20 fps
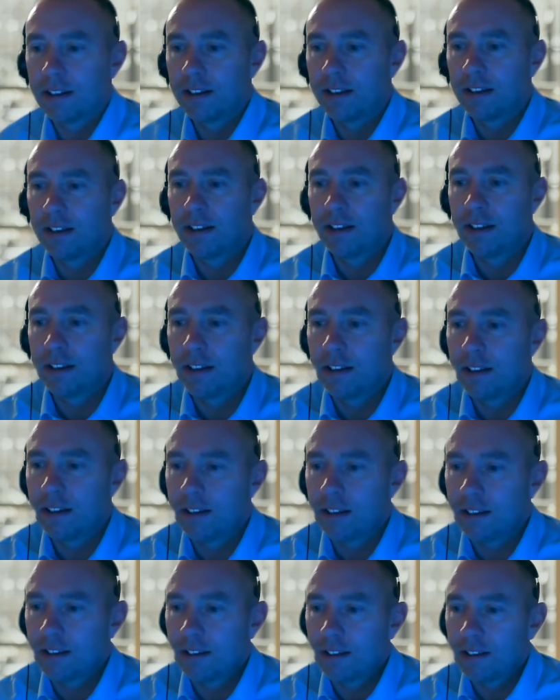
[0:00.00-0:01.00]
Do you have to be
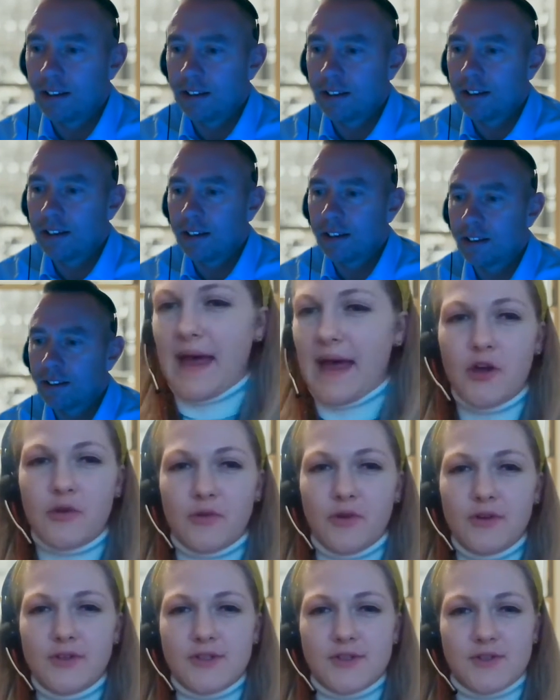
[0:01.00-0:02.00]
good at maths? No,
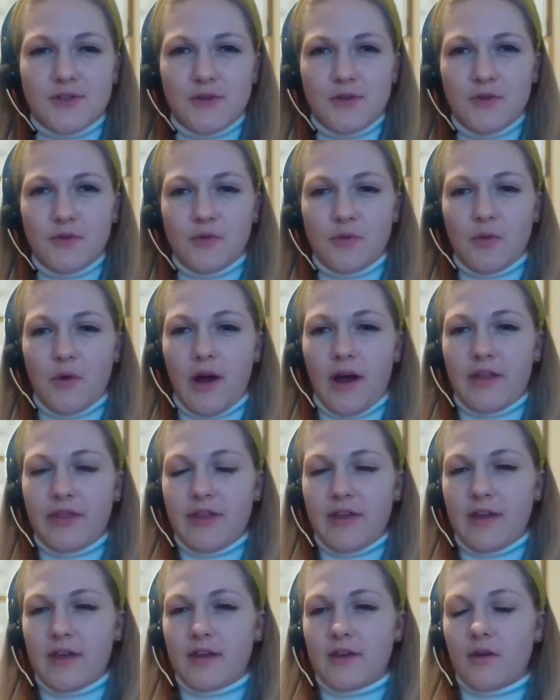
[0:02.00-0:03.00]
not at all. I
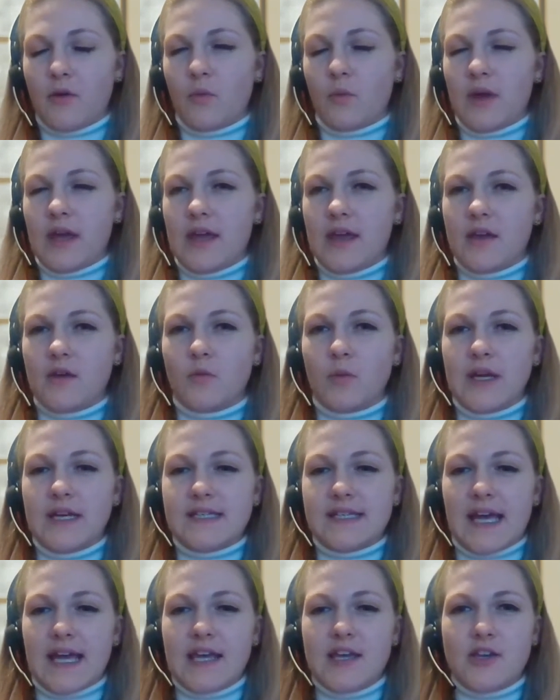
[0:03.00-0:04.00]
think we
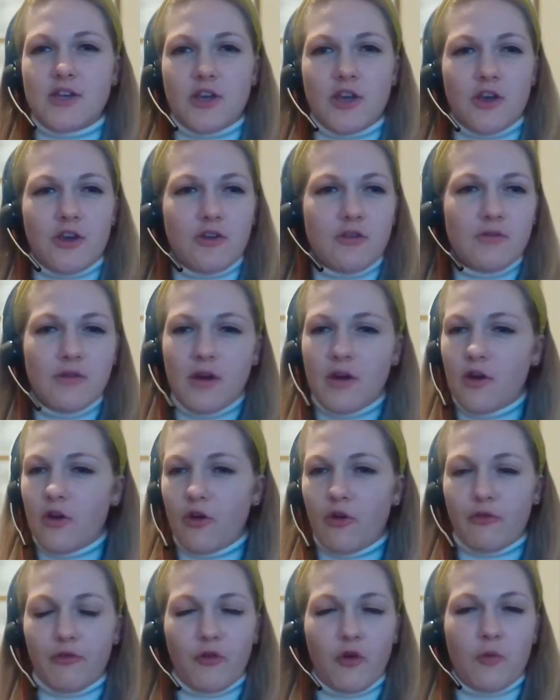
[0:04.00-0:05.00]
take you
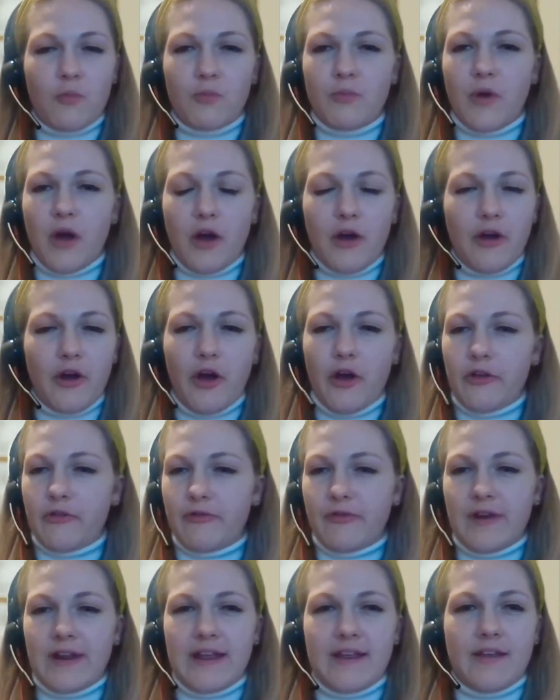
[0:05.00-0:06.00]
from
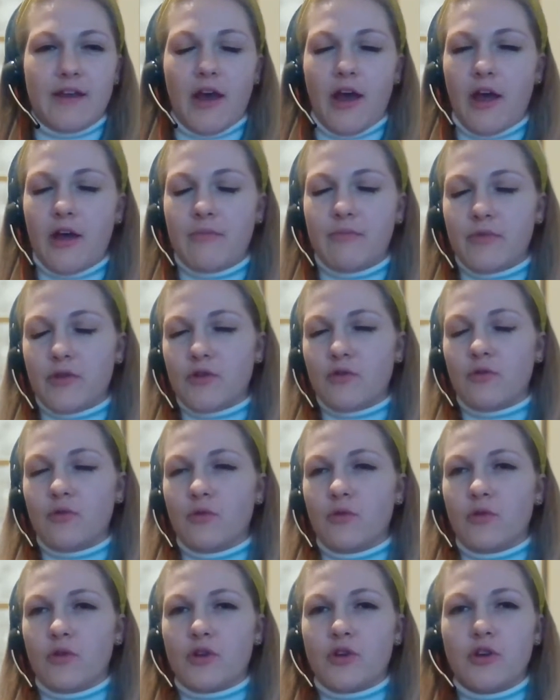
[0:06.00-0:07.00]
hopefully
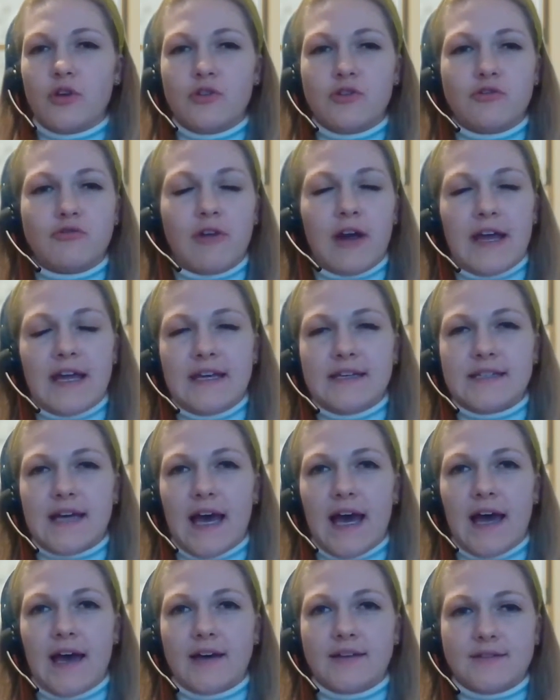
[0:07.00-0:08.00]
your good grade
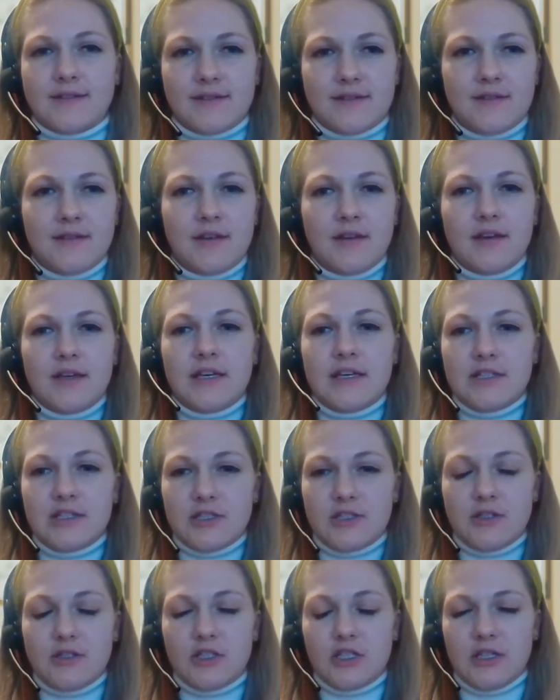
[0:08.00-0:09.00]
at
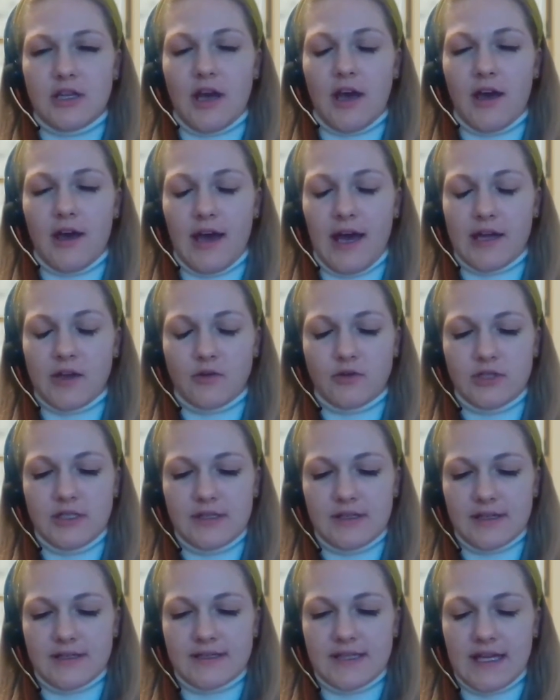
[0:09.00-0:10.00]
your
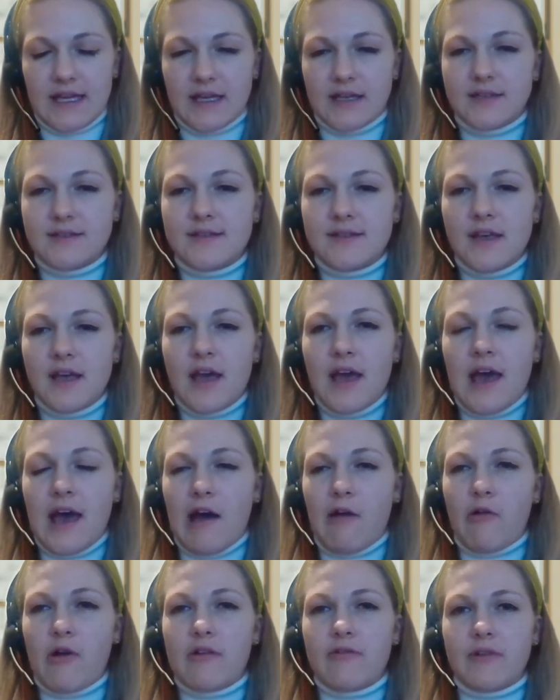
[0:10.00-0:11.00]
GCSEs.
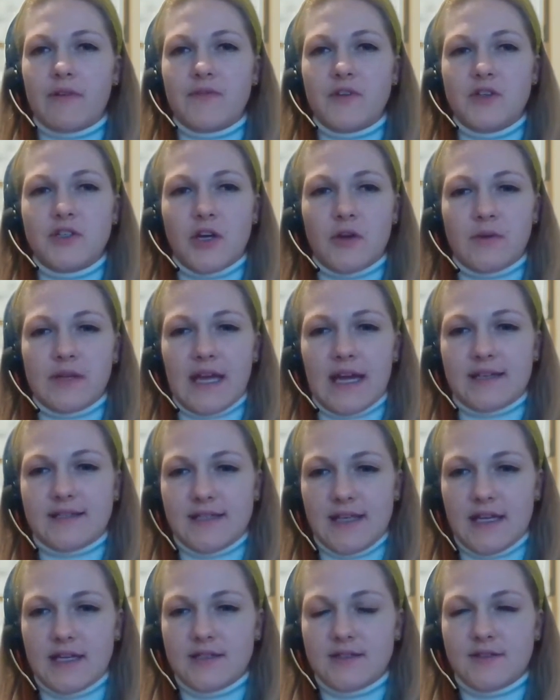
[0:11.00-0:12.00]
However, if you don't
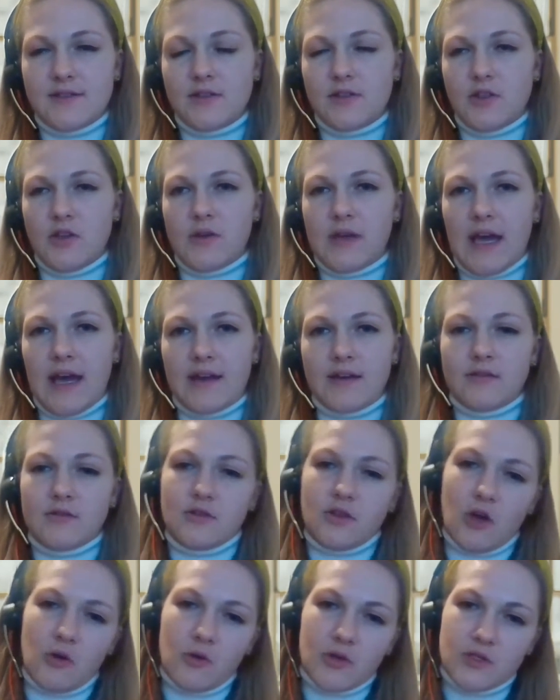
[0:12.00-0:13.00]
get it, you can
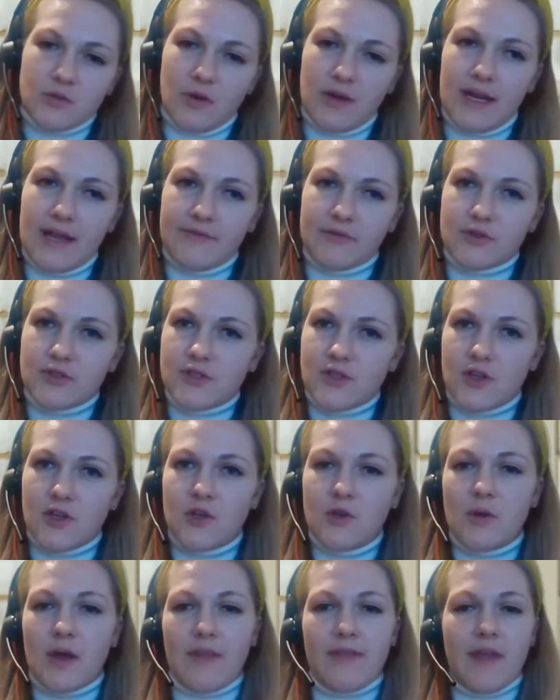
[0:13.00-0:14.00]
go on to our level
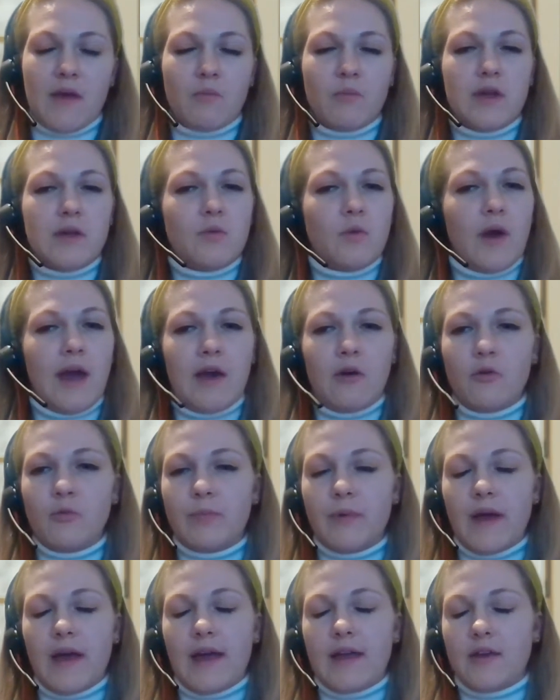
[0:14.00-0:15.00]
2, and then we will help
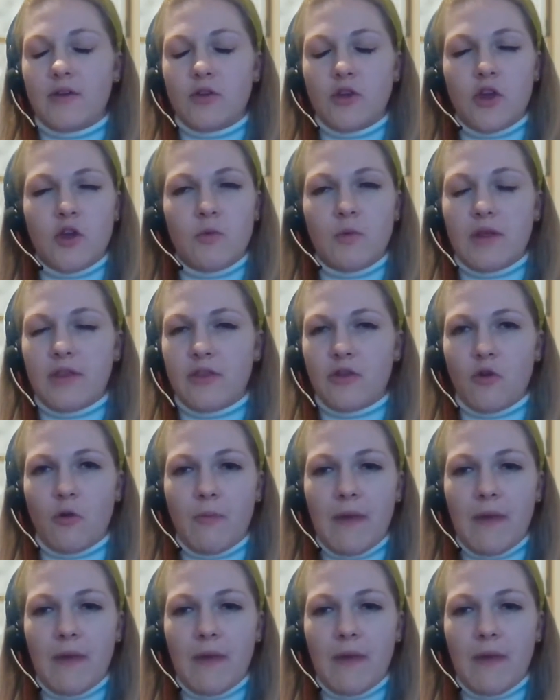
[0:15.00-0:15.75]
you with your